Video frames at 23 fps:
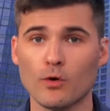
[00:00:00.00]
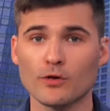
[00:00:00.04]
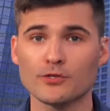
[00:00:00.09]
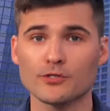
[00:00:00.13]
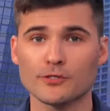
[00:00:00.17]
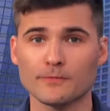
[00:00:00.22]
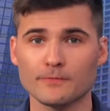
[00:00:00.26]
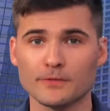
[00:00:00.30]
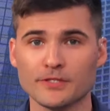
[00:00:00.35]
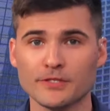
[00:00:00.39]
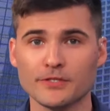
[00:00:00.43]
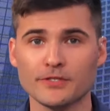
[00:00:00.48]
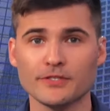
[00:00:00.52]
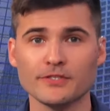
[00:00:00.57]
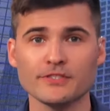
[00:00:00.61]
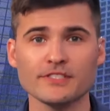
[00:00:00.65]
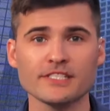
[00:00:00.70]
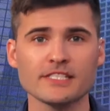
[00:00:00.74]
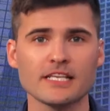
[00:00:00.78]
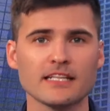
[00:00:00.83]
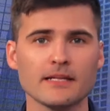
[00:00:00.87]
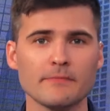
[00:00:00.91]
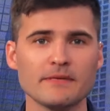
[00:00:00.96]

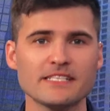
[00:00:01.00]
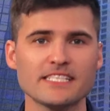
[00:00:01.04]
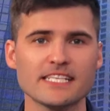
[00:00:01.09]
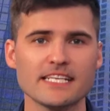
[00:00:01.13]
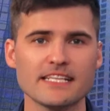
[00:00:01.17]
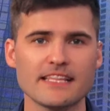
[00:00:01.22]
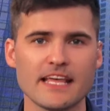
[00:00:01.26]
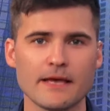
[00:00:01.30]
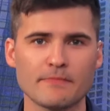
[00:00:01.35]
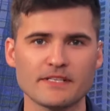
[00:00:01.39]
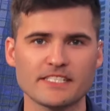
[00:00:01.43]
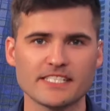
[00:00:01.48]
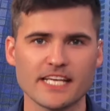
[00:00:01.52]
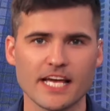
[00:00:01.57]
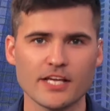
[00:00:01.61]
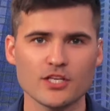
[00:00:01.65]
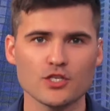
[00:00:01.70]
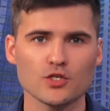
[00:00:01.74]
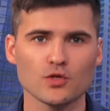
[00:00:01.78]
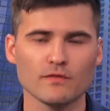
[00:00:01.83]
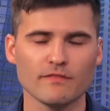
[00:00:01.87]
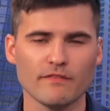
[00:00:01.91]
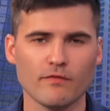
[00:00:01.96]
entrepreneurs, limiting their
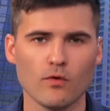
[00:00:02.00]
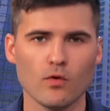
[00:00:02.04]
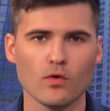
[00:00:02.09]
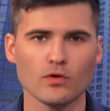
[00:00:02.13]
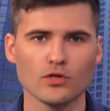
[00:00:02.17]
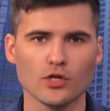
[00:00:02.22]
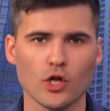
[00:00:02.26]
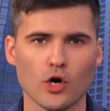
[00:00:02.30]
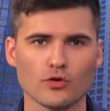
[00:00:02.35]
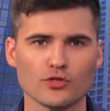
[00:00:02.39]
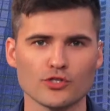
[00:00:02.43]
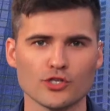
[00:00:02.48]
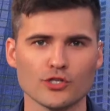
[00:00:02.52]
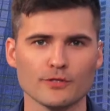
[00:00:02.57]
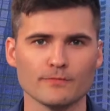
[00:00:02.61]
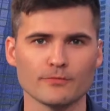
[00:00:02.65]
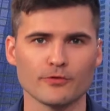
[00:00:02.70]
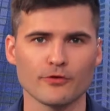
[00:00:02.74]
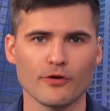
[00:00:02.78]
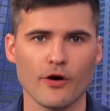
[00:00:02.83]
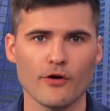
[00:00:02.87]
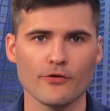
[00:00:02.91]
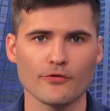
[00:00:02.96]
potential for long-term
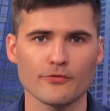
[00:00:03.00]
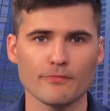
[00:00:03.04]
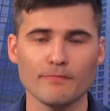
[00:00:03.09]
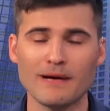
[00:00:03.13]
growth.